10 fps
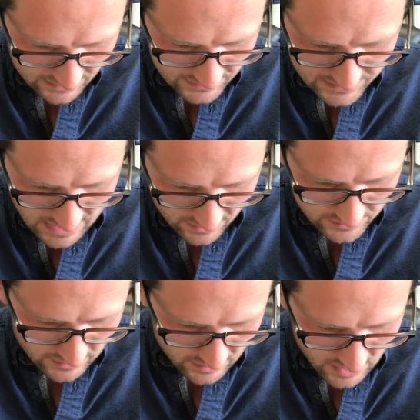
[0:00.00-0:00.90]

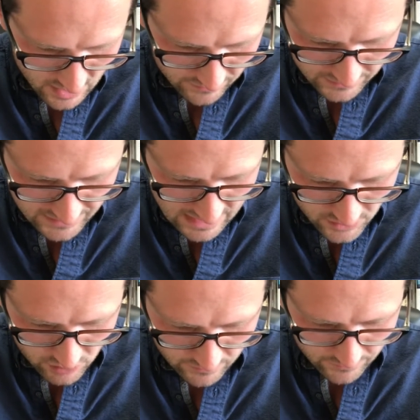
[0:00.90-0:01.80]
the
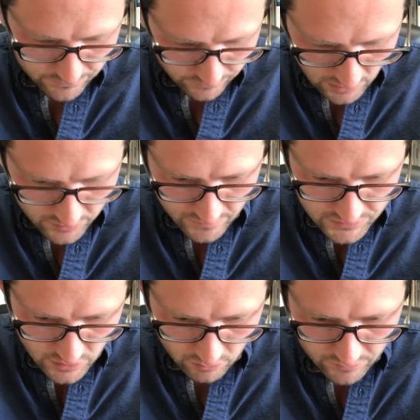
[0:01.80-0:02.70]
danger of the flood and the
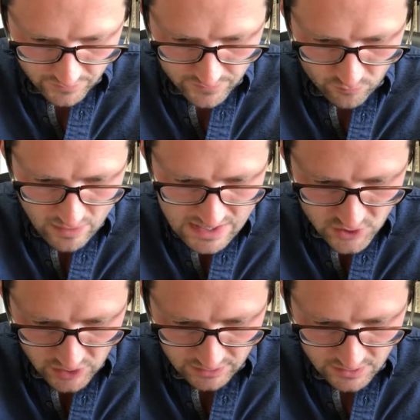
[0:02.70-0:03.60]
torrent and the
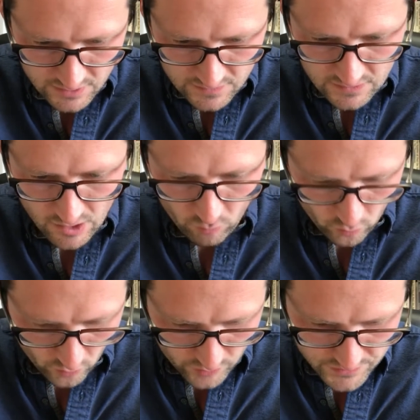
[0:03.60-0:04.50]
raging
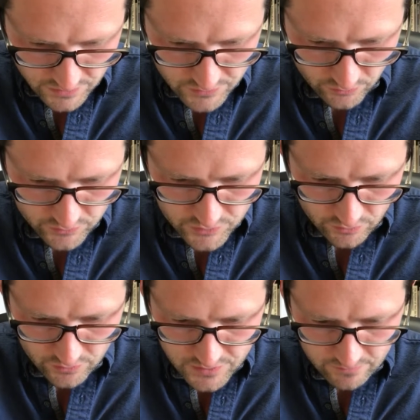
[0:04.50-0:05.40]
waters, all
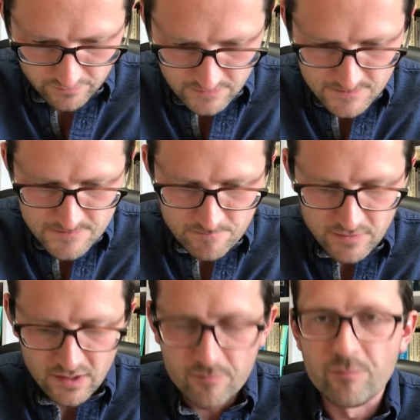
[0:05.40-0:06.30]
sorts of
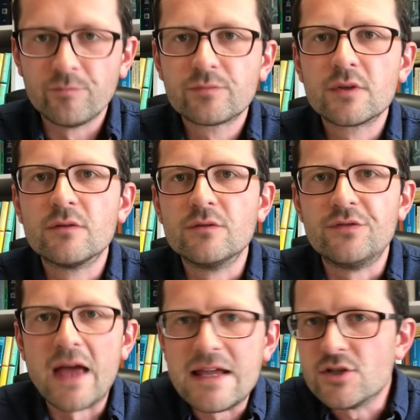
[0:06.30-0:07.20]

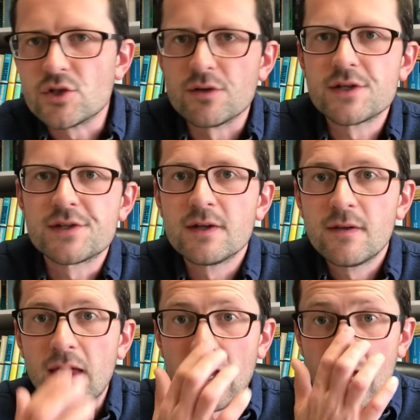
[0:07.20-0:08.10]
dangerous
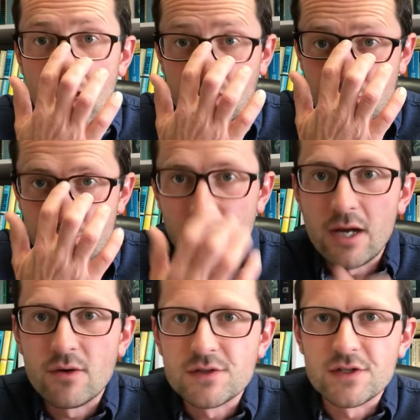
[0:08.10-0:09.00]

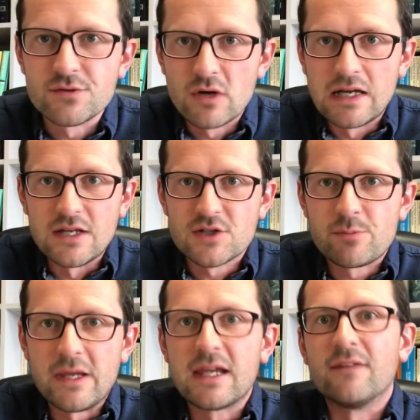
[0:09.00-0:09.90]
experiences. Really, it's
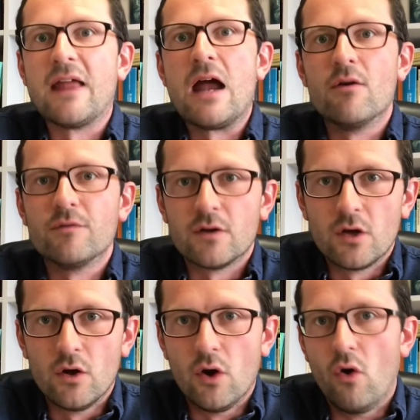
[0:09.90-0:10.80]
speaking there of
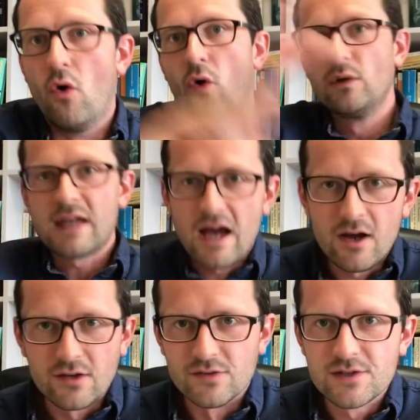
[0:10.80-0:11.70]
all
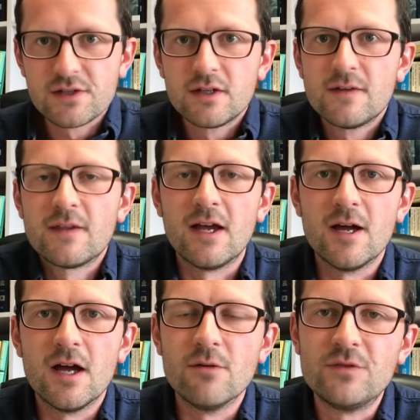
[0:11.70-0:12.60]
kinds
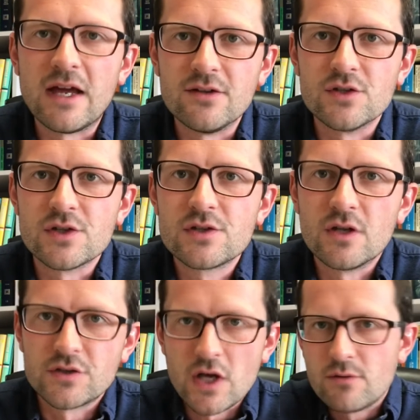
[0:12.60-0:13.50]
of dangers, a
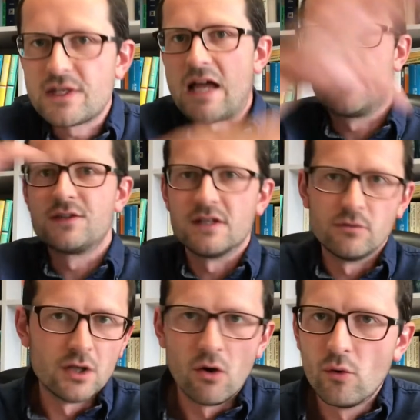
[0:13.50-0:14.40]

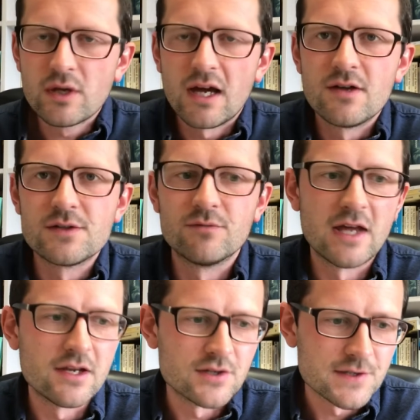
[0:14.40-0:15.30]
totality, all kinds of
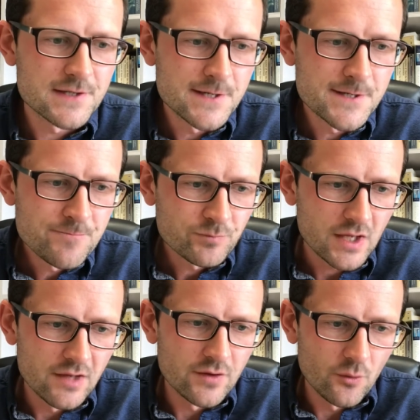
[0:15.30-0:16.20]
dangers
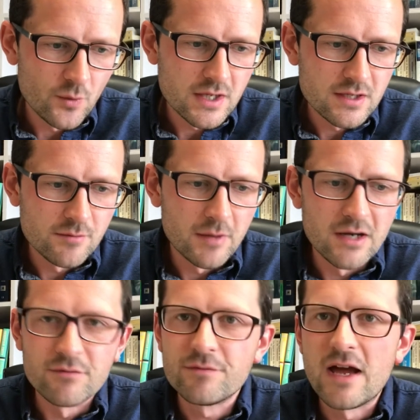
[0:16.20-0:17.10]
that we
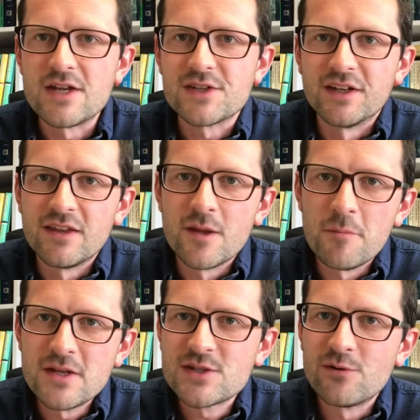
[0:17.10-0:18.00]
might face. And in the
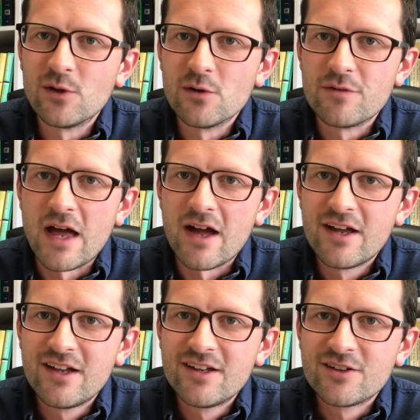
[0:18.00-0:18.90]
midst of all of that,
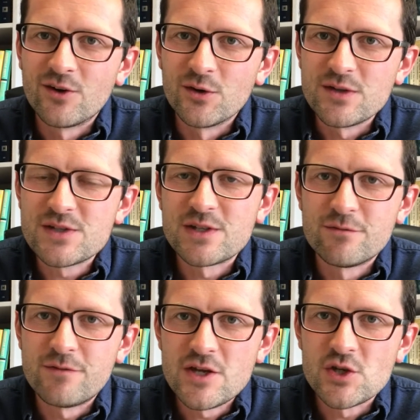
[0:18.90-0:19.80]
God is
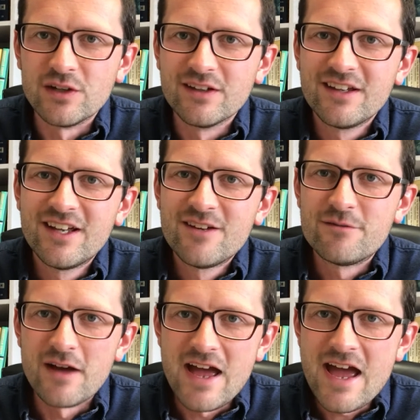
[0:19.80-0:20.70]
sufficient
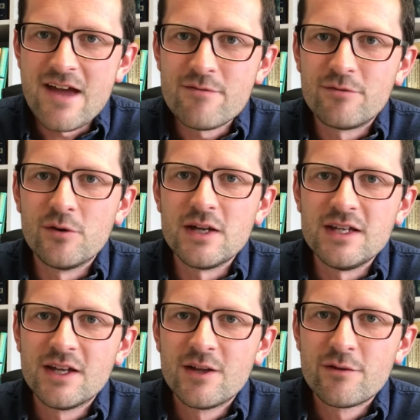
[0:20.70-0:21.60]
for every
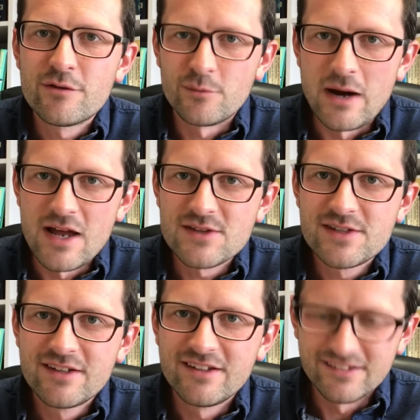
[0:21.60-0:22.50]

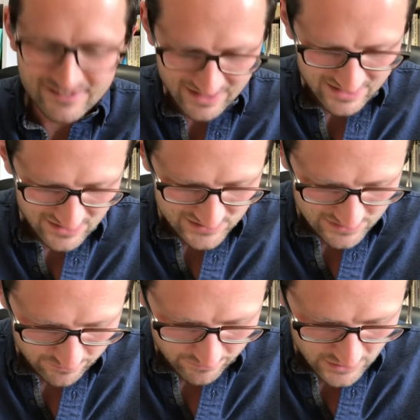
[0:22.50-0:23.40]
threat, isn't he? He's
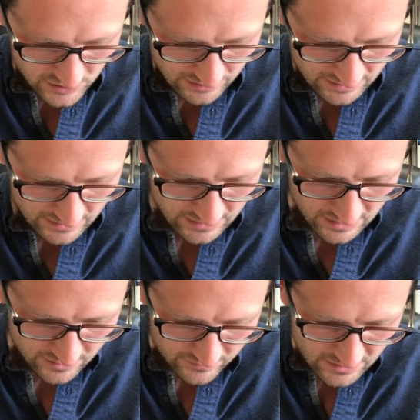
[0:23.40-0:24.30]
sufficient.
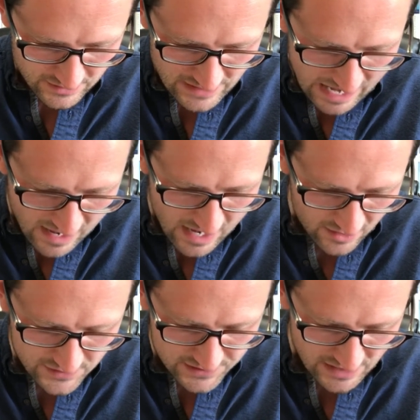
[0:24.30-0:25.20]
He's at
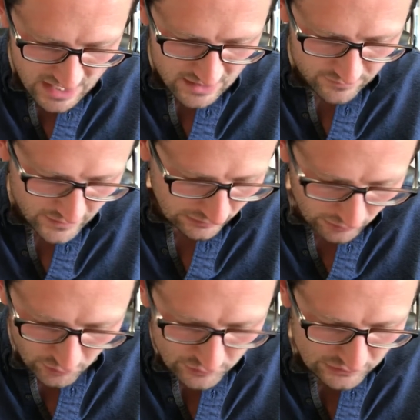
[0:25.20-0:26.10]
our side. If the
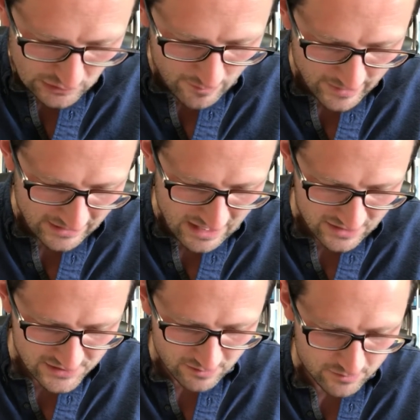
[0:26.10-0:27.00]
Lord had not been at our
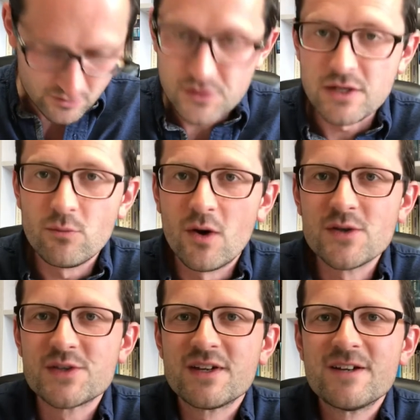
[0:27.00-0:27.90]
side, because he
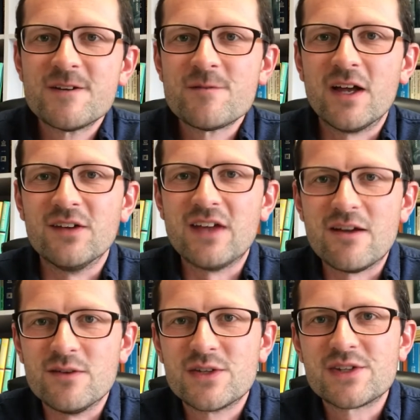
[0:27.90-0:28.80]
was at
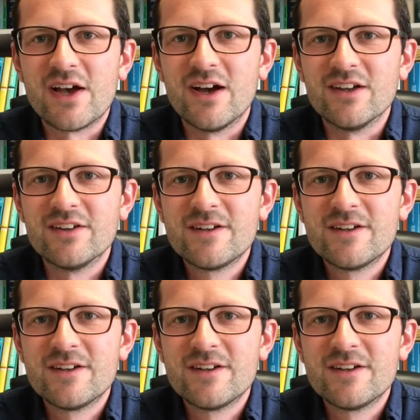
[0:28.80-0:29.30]
David's side,